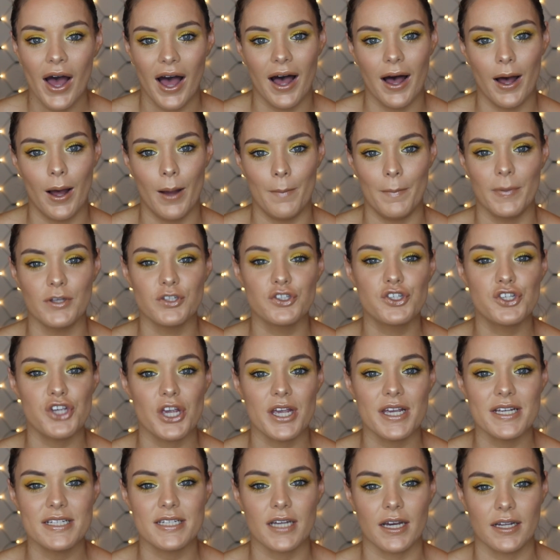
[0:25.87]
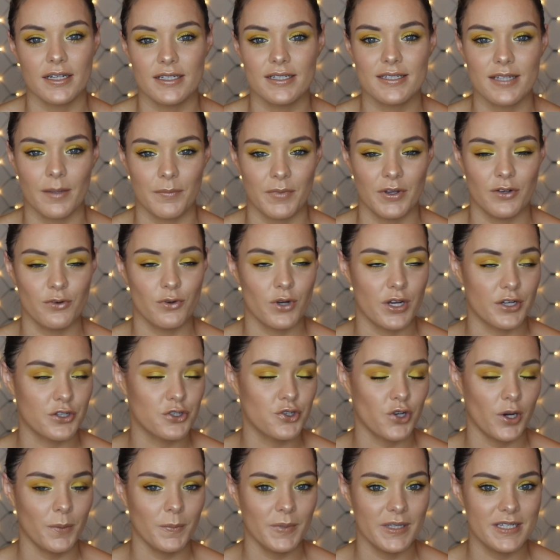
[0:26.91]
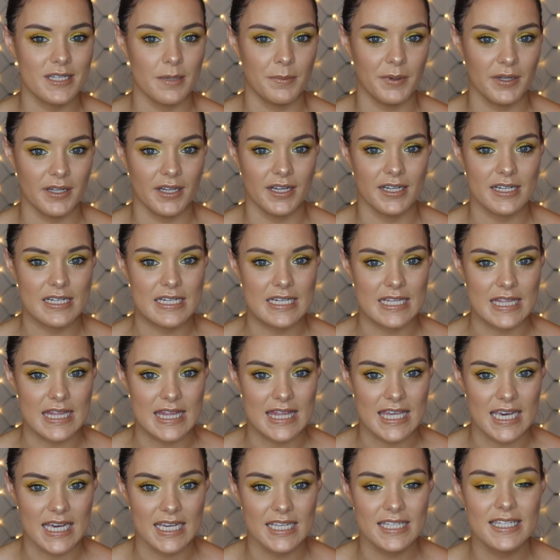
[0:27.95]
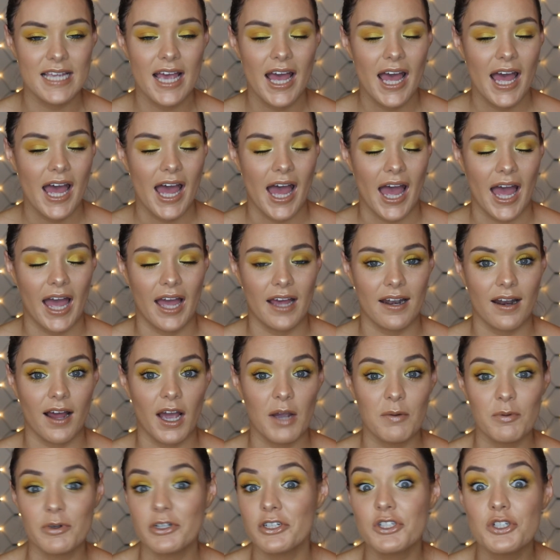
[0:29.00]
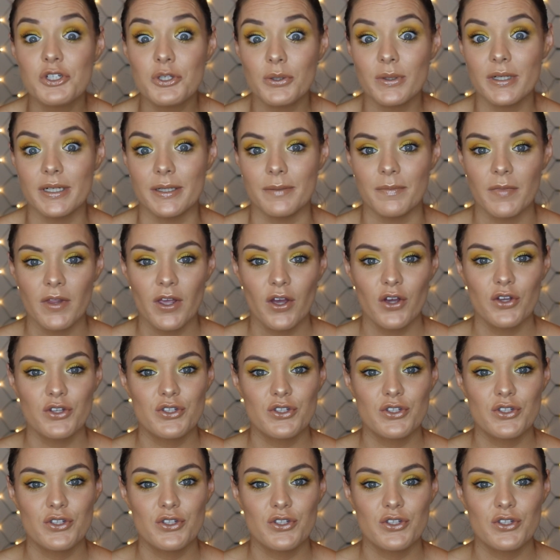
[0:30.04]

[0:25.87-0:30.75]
And she done something extremely similar to this, and I wanted to do it.